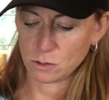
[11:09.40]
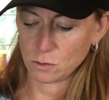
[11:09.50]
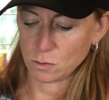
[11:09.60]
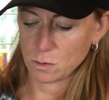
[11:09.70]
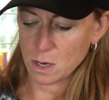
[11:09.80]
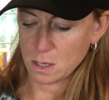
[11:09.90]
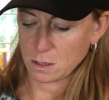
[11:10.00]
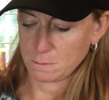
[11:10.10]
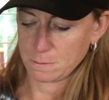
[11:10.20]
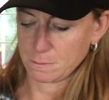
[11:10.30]
do
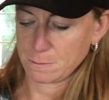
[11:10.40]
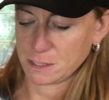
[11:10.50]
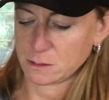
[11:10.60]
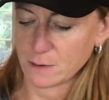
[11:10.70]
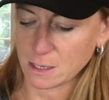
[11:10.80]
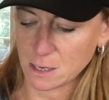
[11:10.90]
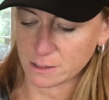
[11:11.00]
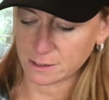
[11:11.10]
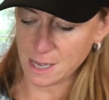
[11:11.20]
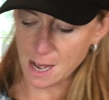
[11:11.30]
a mozzarella
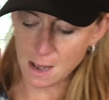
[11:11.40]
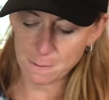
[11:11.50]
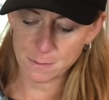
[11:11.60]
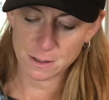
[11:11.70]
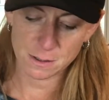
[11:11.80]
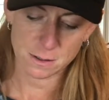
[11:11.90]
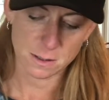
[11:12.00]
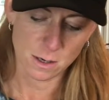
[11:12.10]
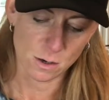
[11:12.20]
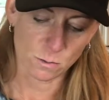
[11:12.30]
on top,
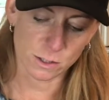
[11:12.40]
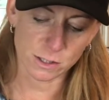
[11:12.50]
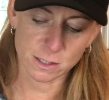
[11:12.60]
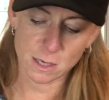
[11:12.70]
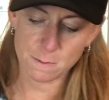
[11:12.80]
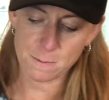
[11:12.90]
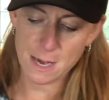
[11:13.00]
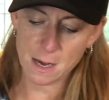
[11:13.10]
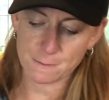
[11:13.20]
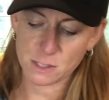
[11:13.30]
which is gonna
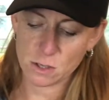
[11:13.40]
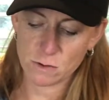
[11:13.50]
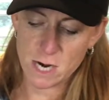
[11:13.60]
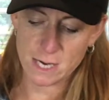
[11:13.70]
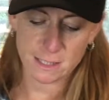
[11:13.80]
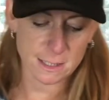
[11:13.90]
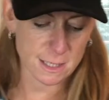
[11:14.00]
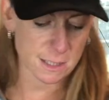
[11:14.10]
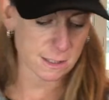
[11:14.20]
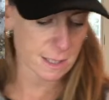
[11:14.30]
bake up so
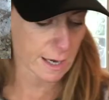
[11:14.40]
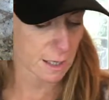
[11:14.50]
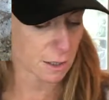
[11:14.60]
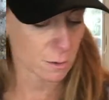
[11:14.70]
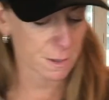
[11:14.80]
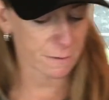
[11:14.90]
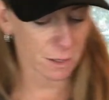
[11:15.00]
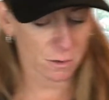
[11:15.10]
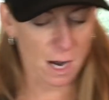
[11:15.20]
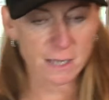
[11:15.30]
nicely into like a little bit of a
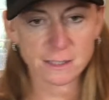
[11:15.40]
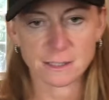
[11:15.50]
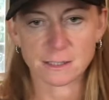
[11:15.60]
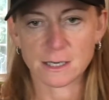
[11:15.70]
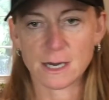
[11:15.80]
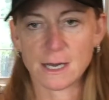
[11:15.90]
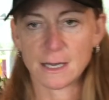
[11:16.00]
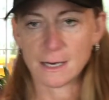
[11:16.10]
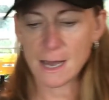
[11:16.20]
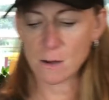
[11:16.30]
crust.
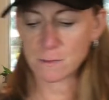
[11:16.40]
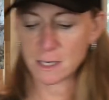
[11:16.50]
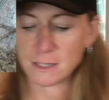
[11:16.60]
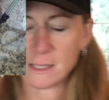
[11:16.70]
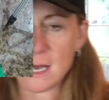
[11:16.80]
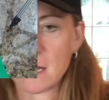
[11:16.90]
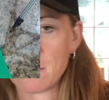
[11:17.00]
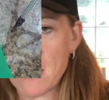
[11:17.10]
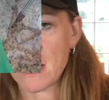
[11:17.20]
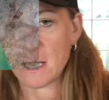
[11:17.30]
Now I'm gonna take
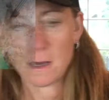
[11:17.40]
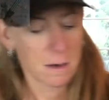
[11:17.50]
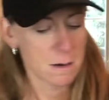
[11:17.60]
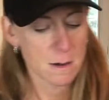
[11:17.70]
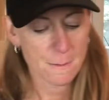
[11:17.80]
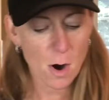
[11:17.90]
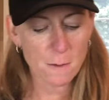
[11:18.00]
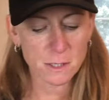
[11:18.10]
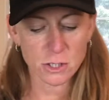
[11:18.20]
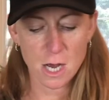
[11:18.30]
my
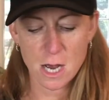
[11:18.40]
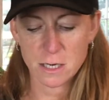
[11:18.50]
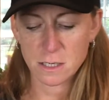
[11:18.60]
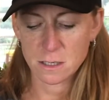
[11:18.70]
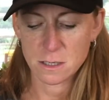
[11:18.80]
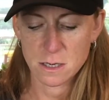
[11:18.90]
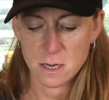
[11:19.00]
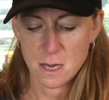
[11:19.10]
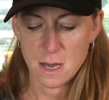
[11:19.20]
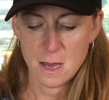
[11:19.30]
Parmesan,
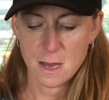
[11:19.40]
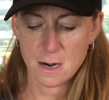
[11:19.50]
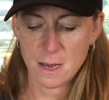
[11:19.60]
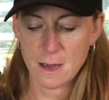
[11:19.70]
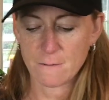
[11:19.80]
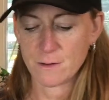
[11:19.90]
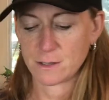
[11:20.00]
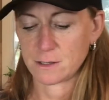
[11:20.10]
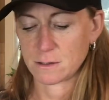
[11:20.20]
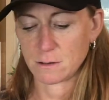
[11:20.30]
and I have
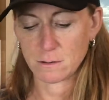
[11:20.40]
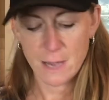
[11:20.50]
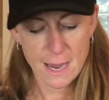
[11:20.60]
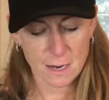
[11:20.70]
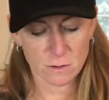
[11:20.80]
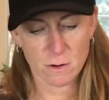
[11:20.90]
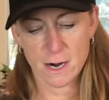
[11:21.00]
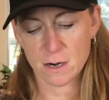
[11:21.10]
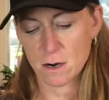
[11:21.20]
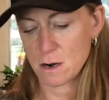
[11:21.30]
this hand
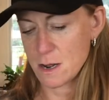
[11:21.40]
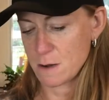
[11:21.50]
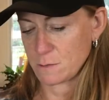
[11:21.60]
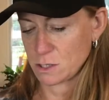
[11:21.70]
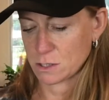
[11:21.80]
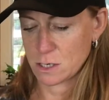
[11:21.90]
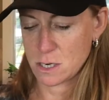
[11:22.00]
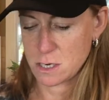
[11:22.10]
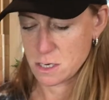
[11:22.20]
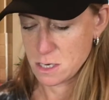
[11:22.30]
grater, and I'm just
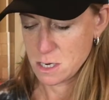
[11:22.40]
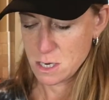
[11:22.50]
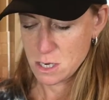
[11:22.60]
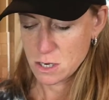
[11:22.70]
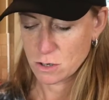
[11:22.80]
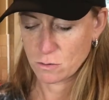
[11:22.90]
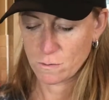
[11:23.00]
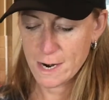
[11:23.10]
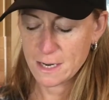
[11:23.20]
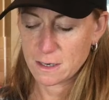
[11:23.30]
gonna
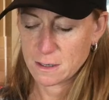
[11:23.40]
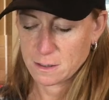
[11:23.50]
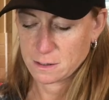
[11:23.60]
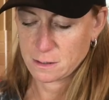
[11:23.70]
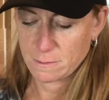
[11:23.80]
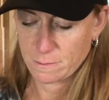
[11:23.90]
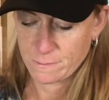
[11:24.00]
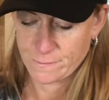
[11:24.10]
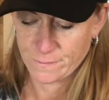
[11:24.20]
grate some